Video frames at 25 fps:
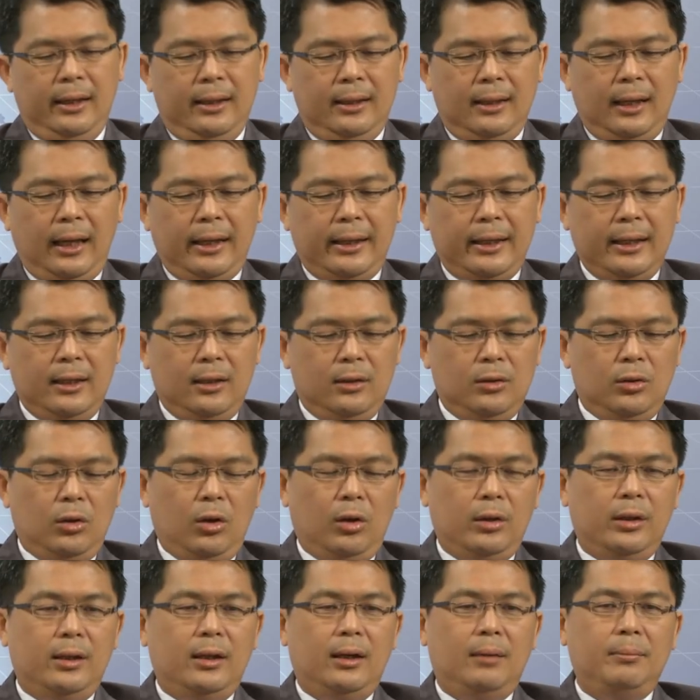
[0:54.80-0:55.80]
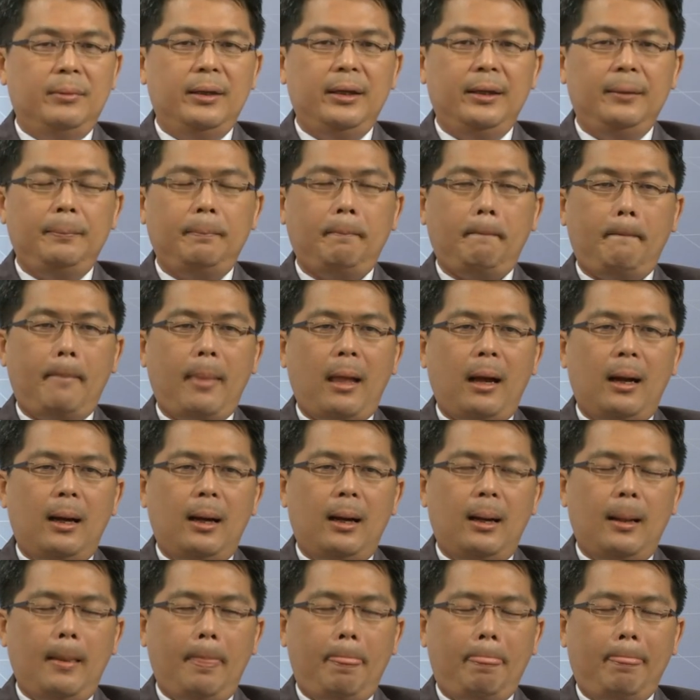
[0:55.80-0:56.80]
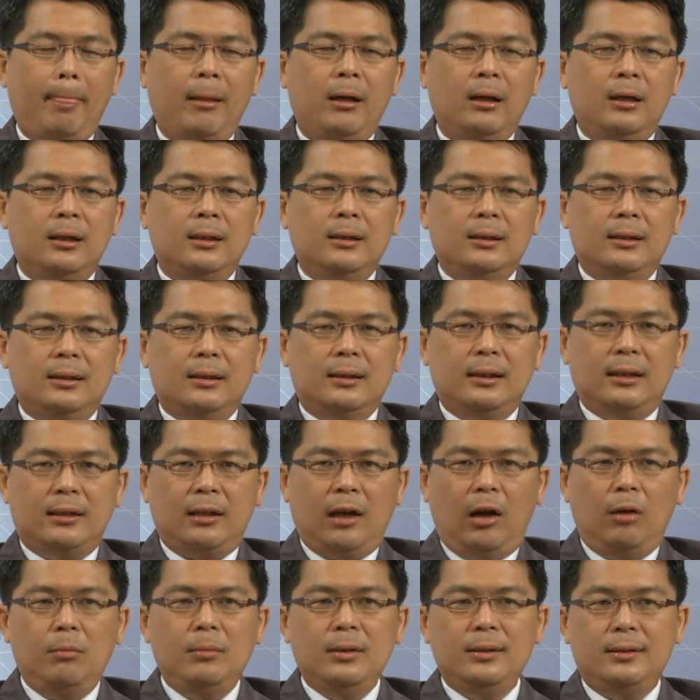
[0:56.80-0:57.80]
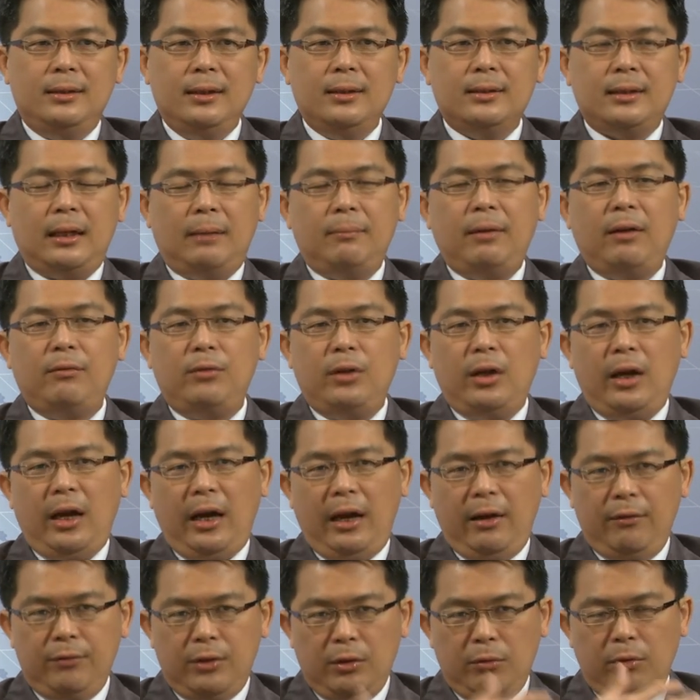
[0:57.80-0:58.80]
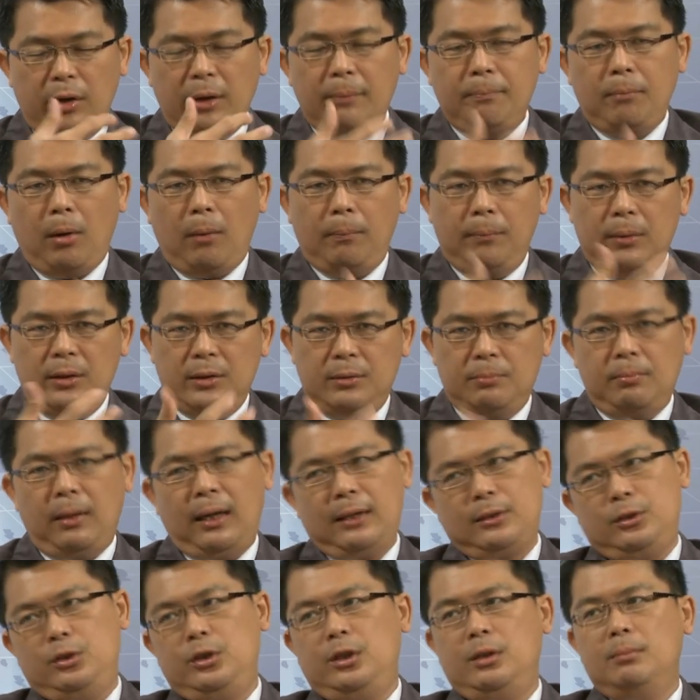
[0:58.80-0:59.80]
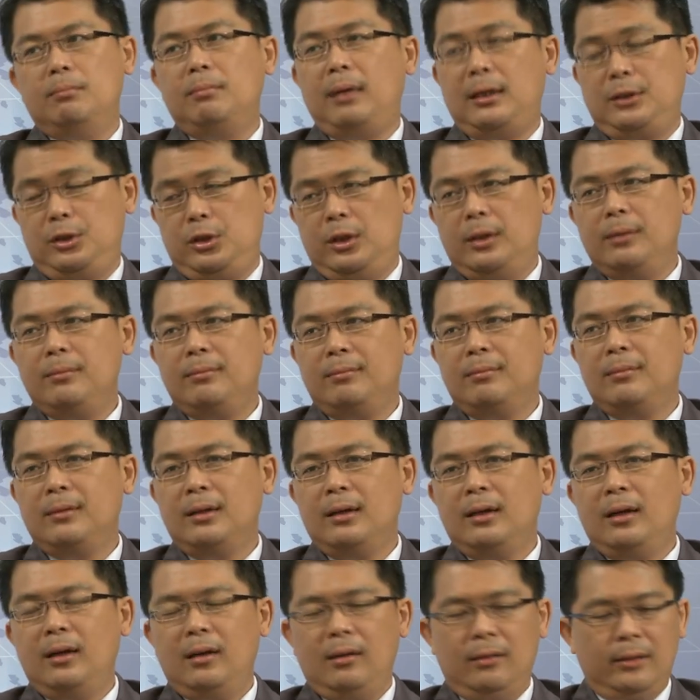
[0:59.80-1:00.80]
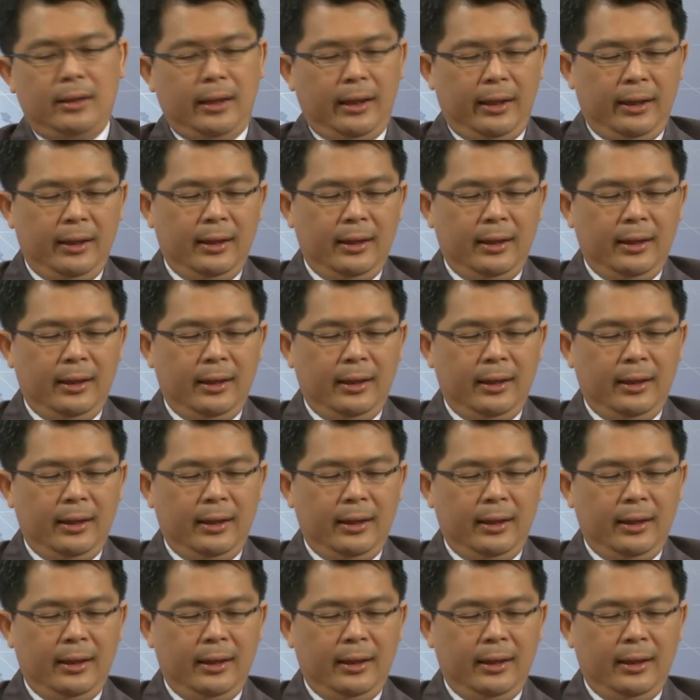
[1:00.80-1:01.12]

like it or not, I mean, the governments this time have to have the very populist budget. Okay,